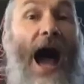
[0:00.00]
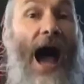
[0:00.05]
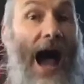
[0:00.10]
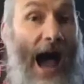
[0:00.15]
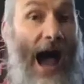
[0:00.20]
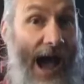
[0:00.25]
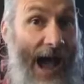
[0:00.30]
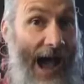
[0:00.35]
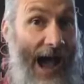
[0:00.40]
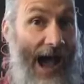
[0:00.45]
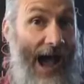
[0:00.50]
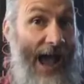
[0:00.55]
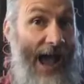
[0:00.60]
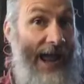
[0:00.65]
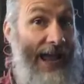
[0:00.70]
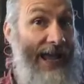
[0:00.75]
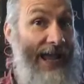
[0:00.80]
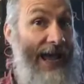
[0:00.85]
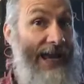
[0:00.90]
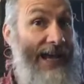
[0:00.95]

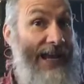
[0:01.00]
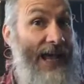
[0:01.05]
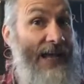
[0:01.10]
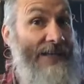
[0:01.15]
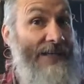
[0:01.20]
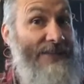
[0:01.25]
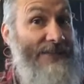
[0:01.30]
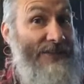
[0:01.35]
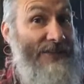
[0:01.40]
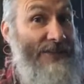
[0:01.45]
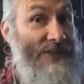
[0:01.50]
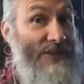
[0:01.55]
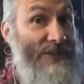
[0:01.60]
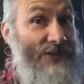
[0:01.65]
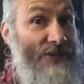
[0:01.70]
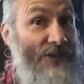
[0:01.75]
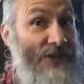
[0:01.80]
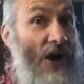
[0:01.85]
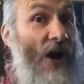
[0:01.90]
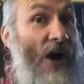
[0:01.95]
I had a
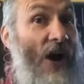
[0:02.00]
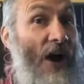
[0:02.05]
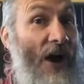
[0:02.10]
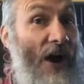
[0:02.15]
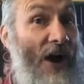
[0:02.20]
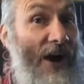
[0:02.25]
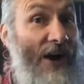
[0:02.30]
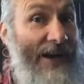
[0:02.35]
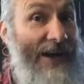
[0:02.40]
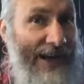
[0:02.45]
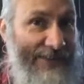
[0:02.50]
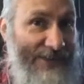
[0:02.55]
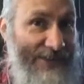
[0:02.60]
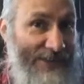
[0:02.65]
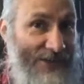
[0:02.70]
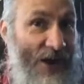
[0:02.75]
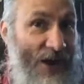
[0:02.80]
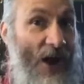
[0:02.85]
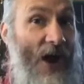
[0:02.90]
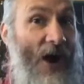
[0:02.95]
dog, and the
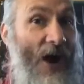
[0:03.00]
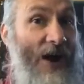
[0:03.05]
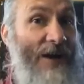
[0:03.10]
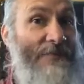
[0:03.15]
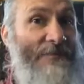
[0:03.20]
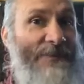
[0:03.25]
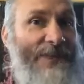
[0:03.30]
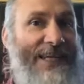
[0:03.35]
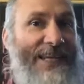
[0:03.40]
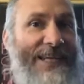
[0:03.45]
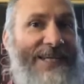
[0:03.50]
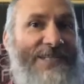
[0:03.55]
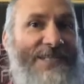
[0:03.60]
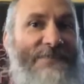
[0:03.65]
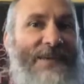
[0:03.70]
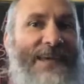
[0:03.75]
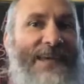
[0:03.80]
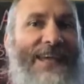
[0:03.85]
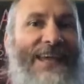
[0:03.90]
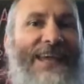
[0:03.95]
dog pleased
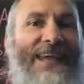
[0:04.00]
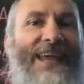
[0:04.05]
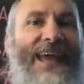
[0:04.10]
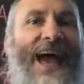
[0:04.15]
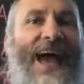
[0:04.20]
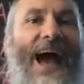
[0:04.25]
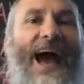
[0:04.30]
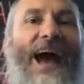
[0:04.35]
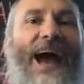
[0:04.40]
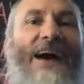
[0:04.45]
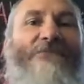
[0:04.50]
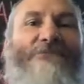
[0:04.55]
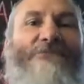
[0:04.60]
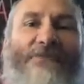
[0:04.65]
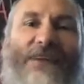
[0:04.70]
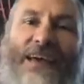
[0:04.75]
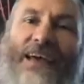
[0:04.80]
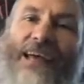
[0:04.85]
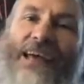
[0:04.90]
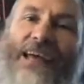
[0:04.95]
me. I
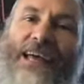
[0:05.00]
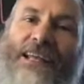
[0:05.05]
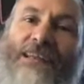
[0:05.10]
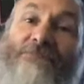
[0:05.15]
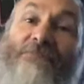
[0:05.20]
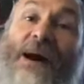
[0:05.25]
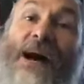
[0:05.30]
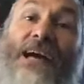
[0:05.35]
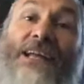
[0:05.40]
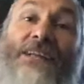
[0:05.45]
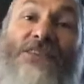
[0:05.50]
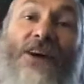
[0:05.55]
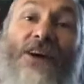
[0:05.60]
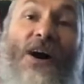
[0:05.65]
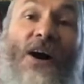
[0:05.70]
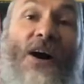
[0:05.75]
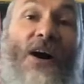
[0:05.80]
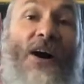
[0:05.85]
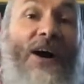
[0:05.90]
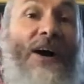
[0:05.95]
fed my
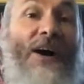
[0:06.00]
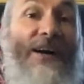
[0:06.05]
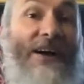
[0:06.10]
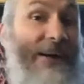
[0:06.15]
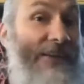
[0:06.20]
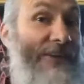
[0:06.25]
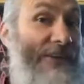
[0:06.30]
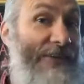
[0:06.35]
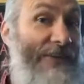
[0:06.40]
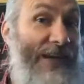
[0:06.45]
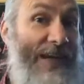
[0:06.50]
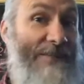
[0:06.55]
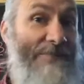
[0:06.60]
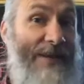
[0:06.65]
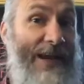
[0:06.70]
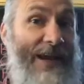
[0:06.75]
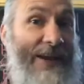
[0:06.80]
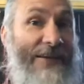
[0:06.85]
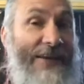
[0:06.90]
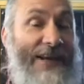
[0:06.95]
dog on the
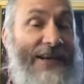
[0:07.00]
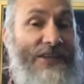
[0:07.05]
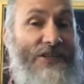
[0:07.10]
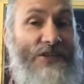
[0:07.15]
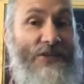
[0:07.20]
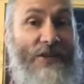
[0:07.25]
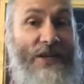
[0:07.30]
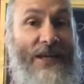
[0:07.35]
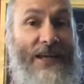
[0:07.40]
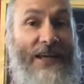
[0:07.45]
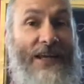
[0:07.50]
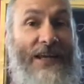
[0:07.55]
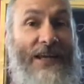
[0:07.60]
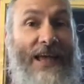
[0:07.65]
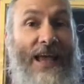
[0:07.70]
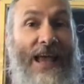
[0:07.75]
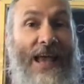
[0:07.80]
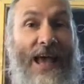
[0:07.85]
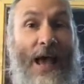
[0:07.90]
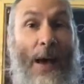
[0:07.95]
greenberry tree.
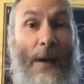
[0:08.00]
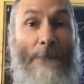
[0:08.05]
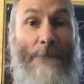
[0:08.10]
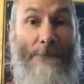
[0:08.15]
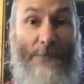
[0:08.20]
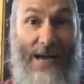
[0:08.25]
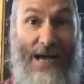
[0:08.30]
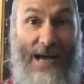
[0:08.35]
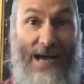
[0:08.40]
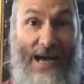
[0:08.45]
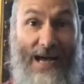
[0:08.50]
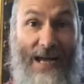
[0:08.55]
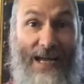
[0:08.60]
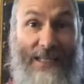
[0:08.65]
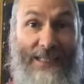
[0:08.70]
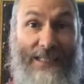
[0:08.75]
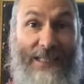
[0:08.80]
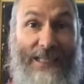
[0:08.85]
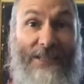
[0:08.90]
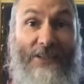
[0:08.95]
My
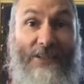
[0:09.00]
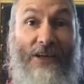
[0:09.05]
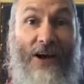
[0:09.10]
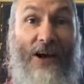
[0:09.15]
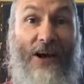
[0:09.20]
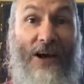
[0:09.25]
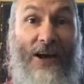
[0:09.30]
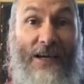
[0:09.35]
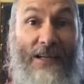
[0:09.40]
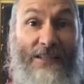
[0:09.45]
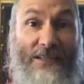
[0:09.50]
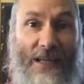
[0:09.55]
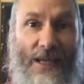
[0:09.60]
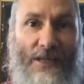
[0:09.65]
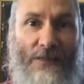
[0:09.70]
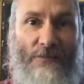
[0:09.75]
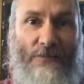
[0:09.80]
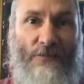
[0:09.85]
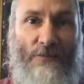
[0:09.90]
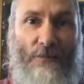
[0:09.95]
little dog
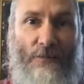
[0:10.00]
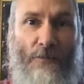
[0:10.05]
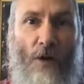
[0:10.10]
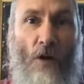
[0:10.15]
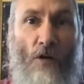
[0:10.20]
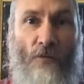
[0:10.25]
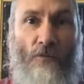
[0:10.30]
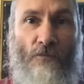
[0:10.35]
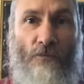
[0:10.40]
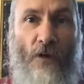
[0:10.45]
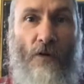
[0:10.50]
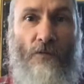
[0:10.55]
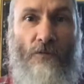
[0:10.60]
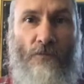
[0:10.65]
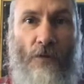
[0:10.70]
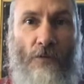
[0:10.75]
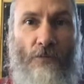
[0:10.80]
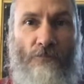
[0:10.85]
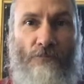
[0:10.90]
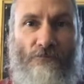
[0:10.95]
said, woo, woo,
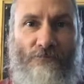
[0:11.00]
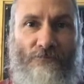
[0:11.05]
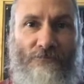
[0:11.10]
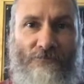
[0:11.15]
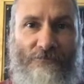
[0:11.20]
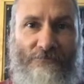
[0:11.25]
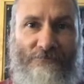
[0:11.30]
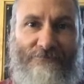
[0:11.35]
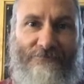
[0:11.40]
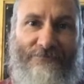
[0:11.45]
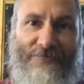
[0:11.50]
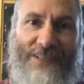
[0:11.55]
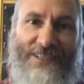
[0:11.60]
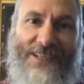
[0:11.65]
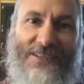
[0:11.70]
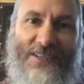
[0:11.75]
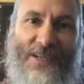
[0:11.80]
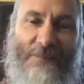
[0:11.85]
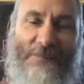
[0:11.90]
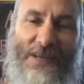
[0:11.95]
woo. That
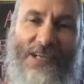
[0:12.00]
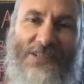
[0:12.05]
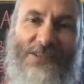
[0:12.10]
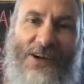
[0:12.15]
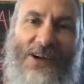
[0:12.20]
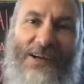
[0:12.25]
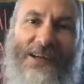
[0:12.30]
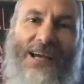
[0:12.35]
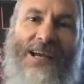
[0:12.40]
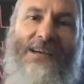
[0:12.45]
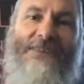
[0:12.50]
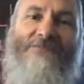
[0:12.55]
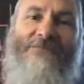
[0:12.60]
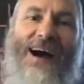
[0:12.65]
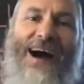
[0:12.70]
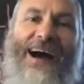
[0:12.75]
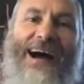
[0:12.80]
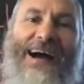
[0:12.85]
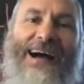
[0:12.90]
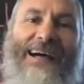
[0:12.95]
sounds like a big dog.
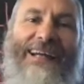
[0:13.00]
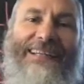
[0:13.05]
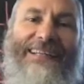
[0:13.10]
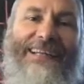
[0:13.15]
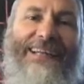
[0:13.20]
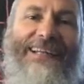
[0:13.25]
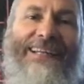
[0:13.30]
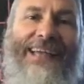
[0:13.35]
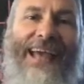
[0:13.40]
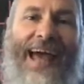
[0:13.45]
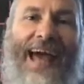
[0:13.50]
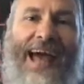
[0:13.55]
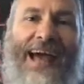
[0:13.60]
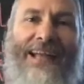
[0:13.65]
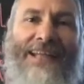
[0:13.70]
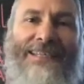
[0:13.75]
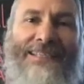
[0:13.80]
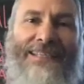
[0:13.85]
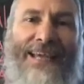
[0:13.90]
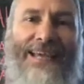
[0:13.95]
My little
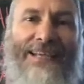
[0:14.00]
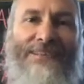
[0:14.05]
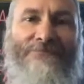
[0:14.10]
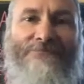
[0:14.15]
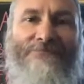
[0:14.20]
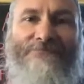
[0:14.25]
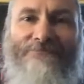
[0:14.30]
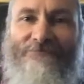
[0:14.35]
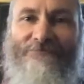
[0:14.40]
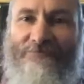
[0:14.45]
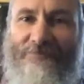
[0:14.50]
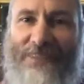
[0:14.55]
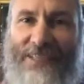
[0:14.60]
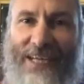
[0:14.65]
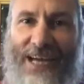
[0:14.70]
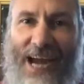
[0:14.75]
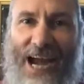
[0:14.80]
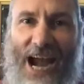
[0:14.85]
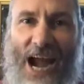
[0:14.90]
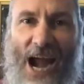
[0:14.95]
cat said,
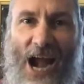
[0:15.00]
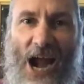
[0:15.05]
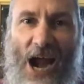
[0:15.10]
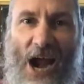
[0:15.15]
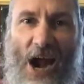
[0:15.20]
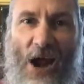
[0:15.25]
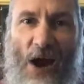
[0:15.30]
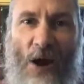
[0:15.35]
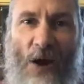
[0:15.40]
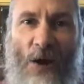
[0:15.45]
meow.